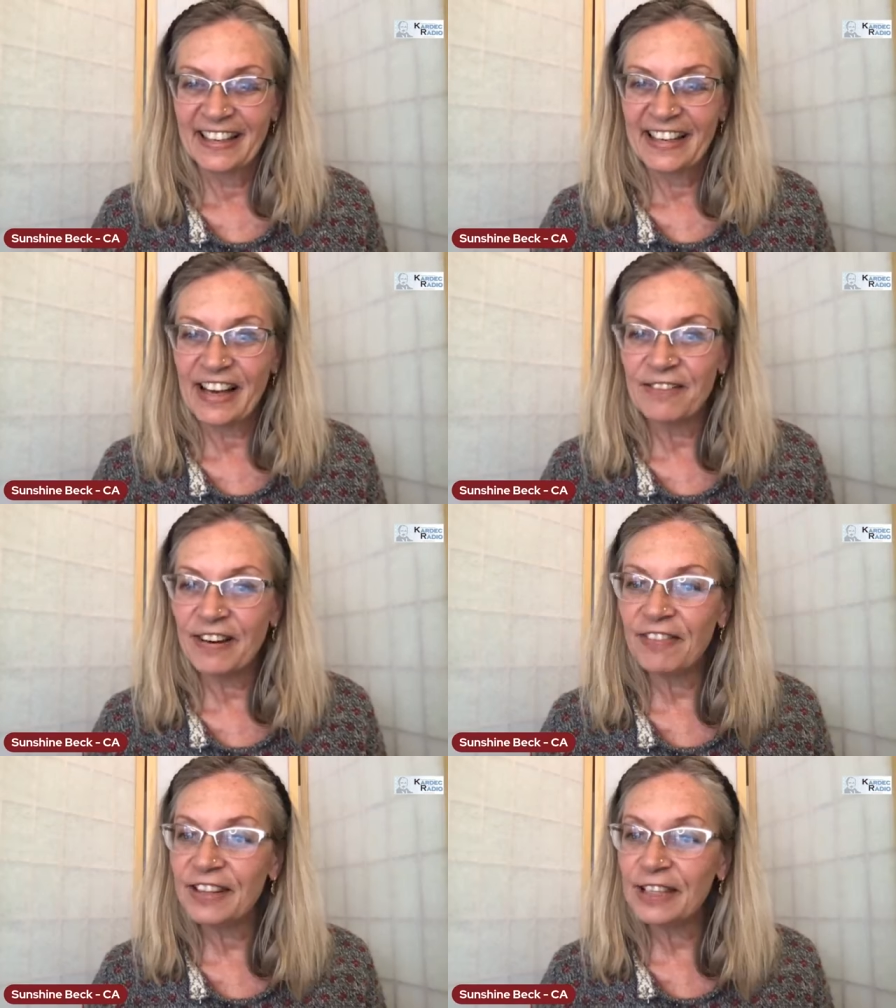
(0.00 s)
Love
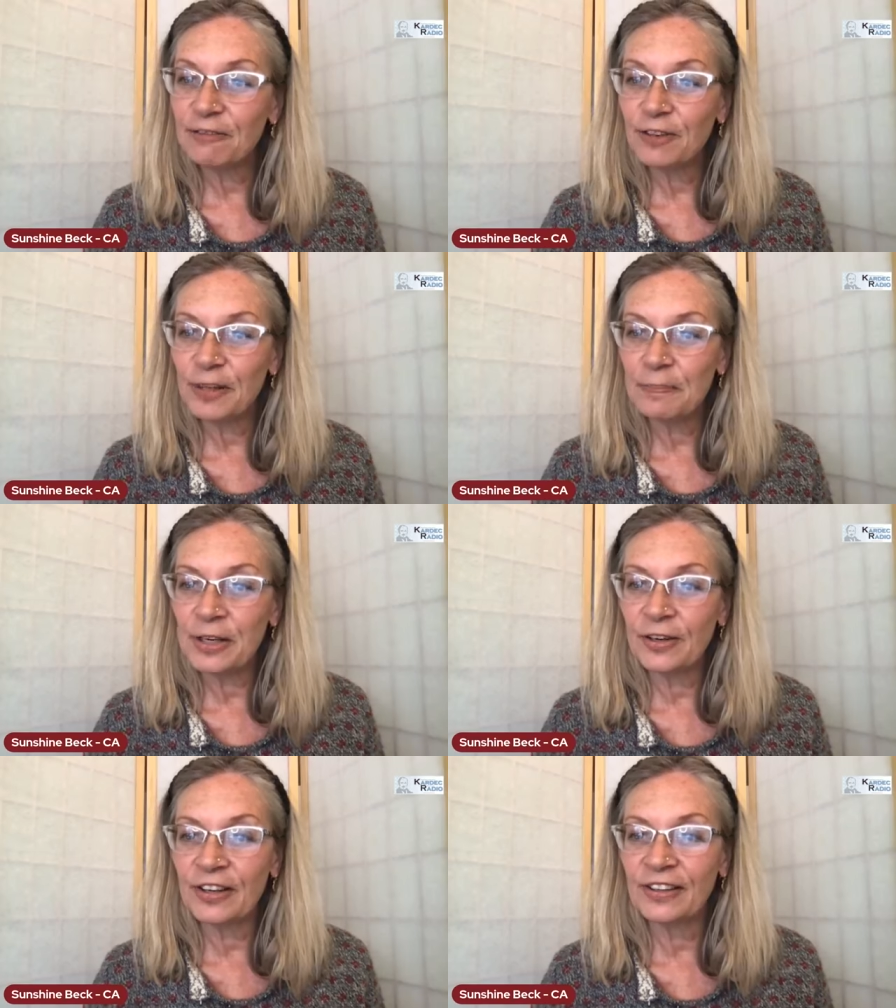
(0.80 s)
everything for the
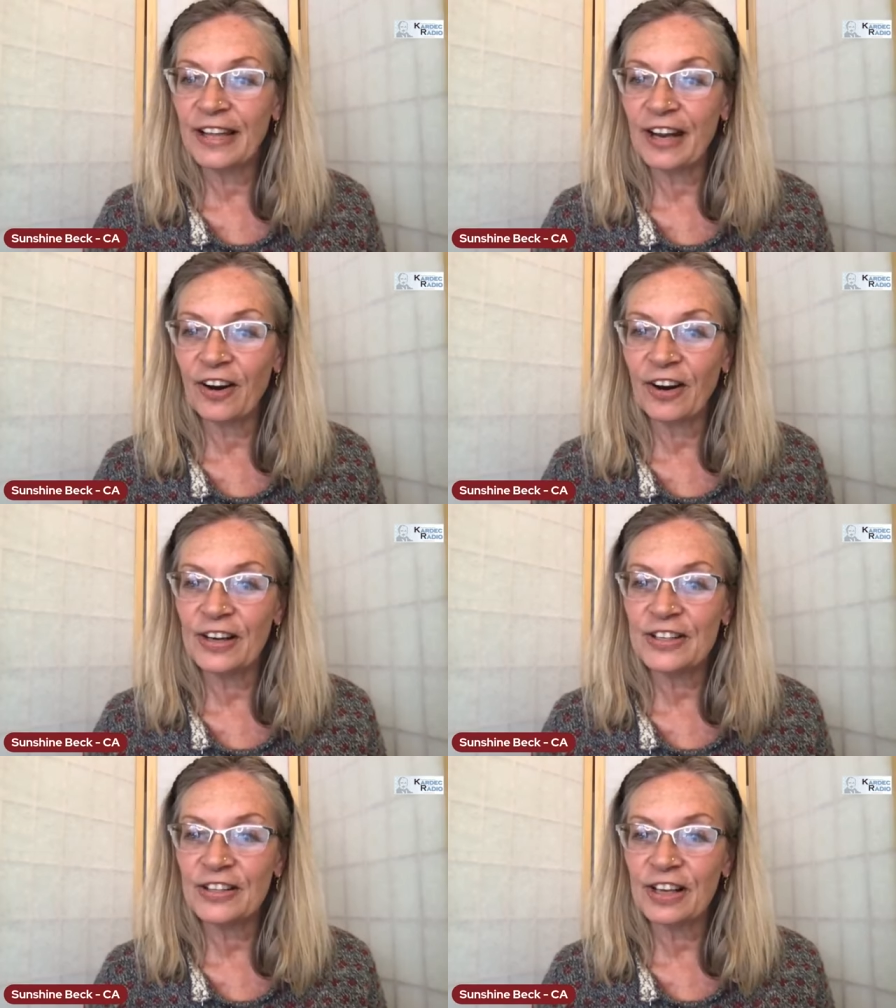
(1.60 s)
miracle they are.
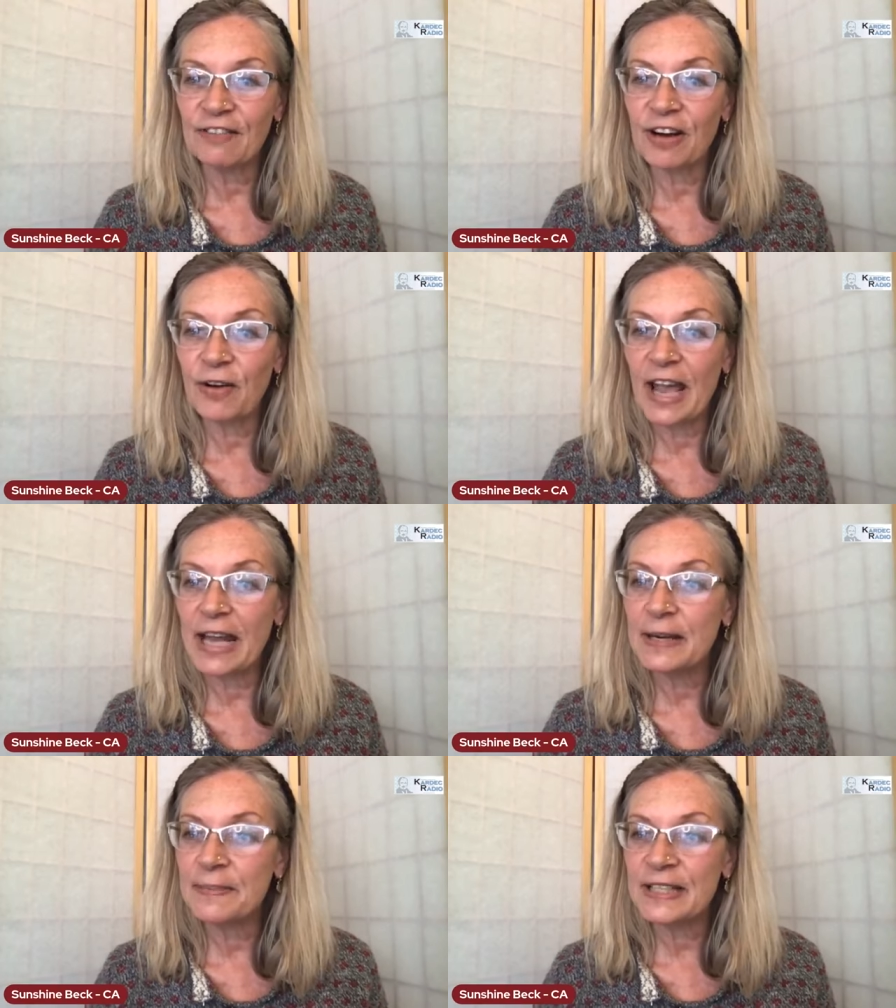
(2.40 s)
To love our
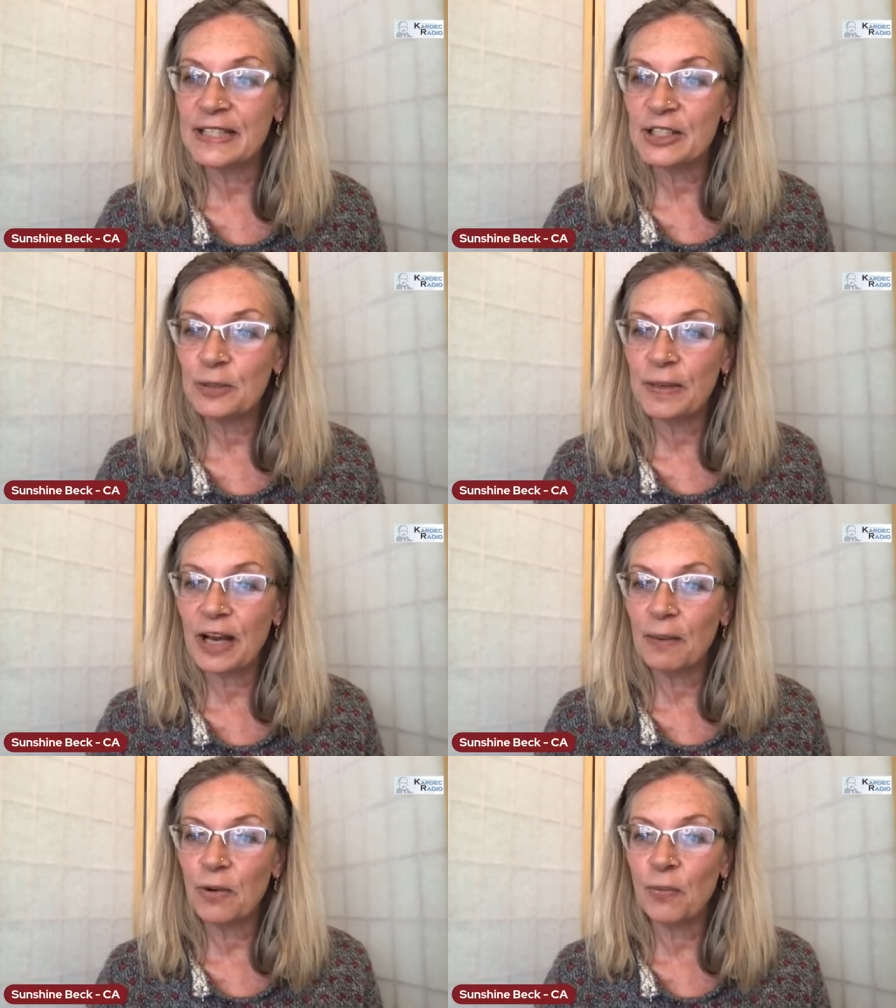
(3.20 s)
enemies is to
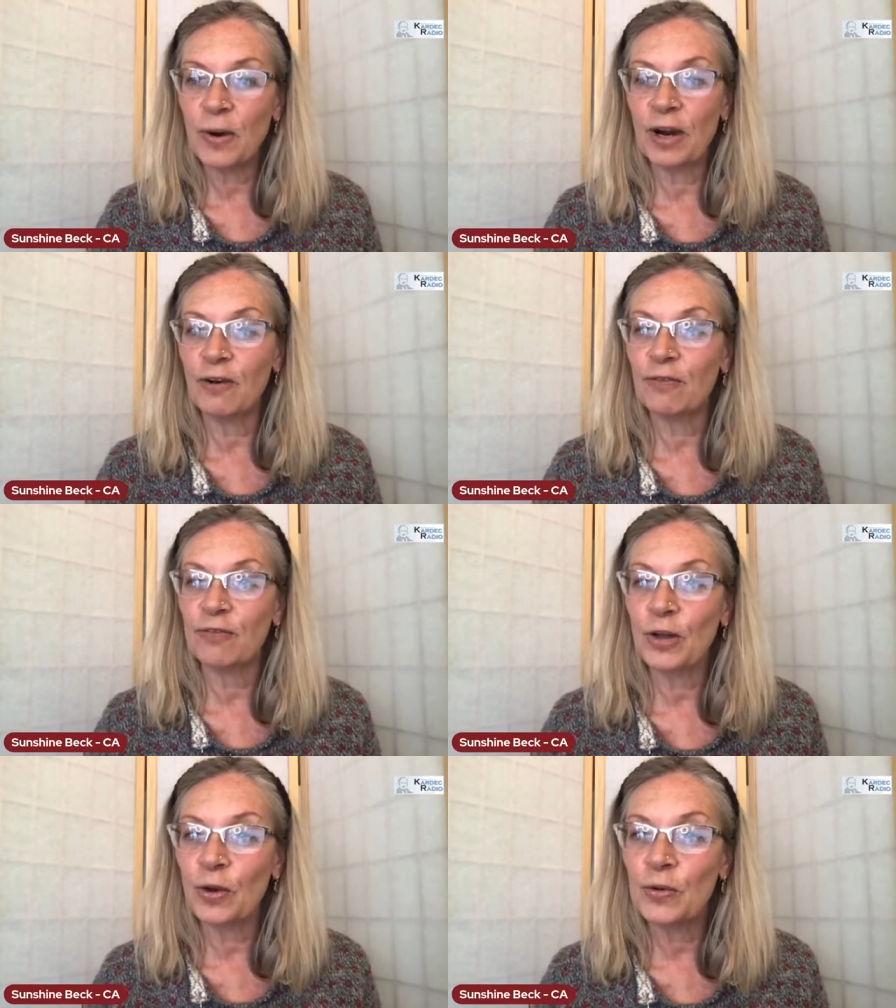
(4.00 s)
become aware of
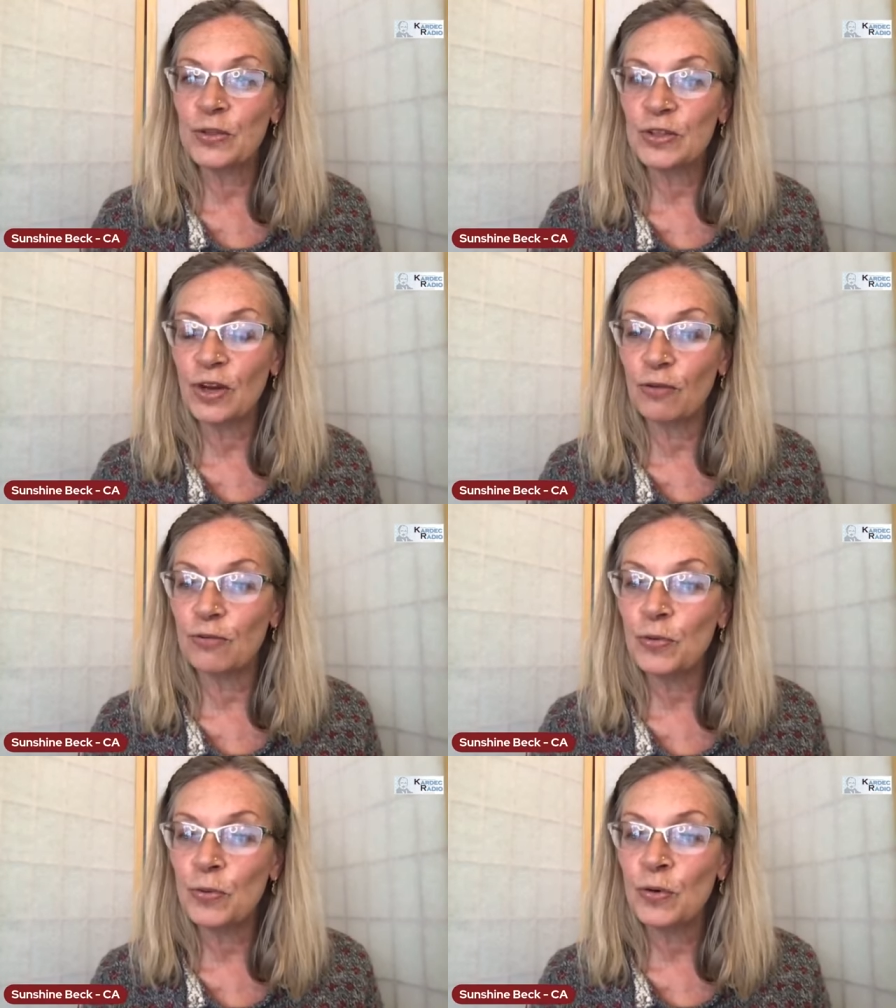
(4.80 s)
those of
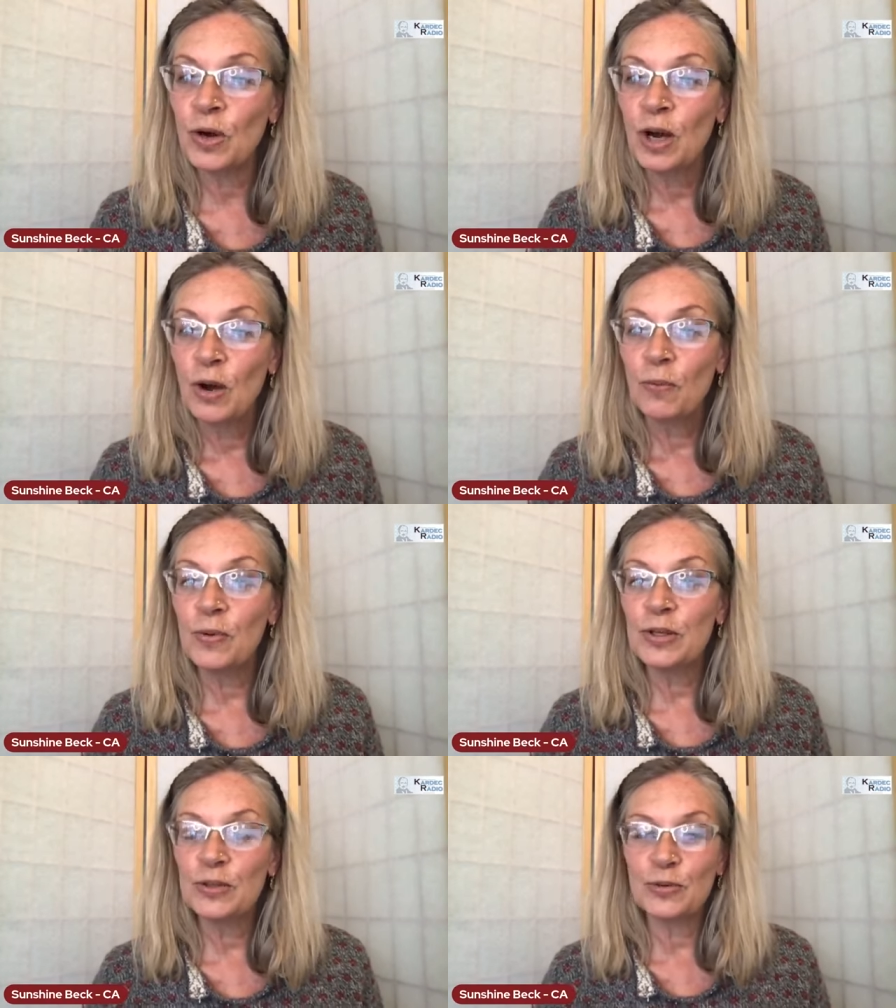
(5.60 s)
who
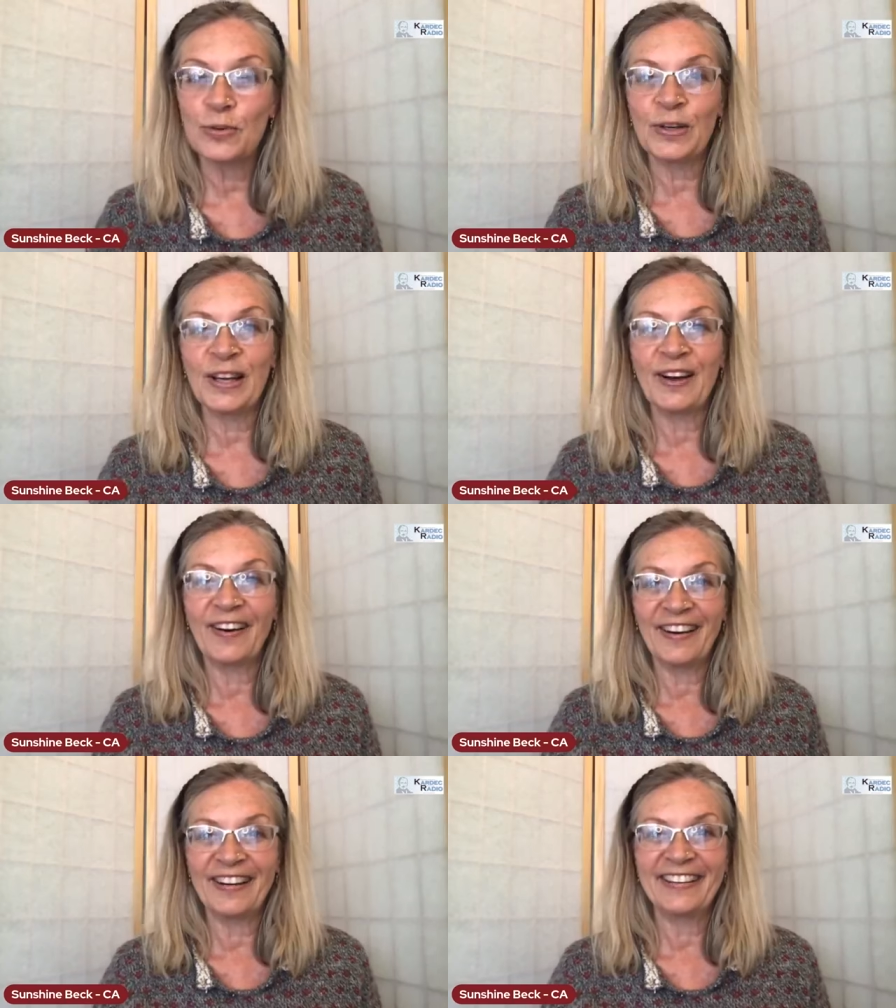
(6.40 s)
we truly
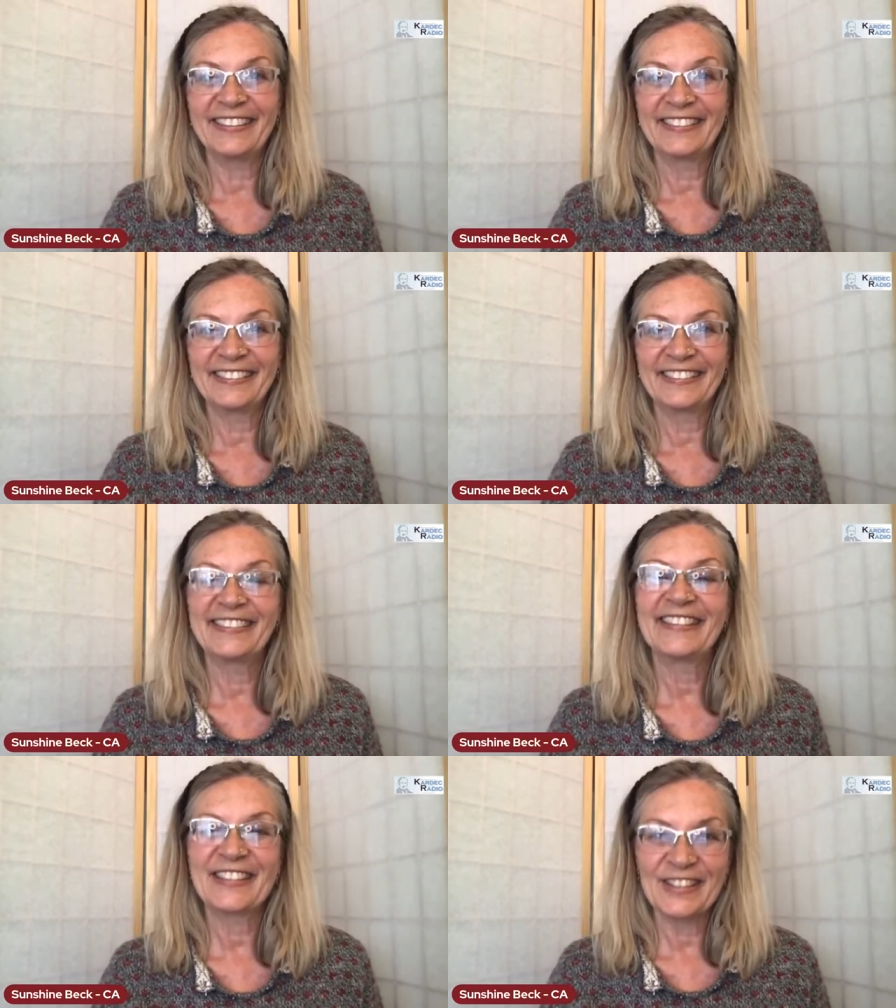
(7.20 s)
are.
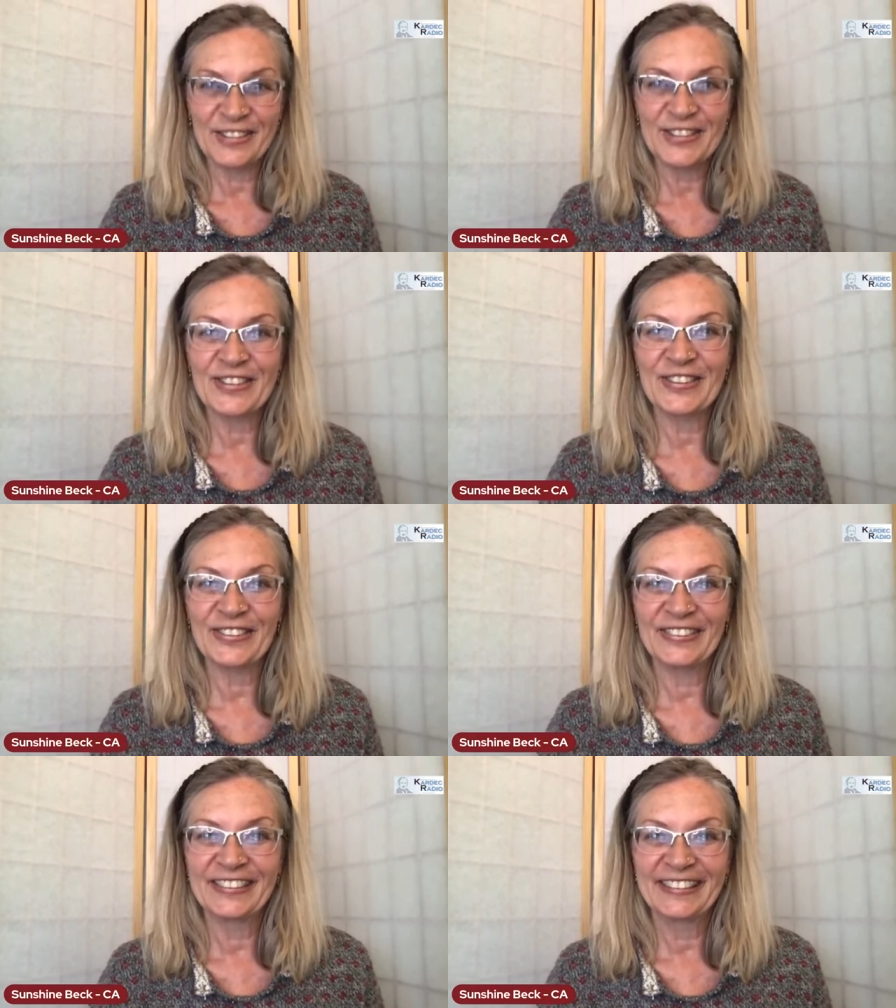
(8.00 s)
So true.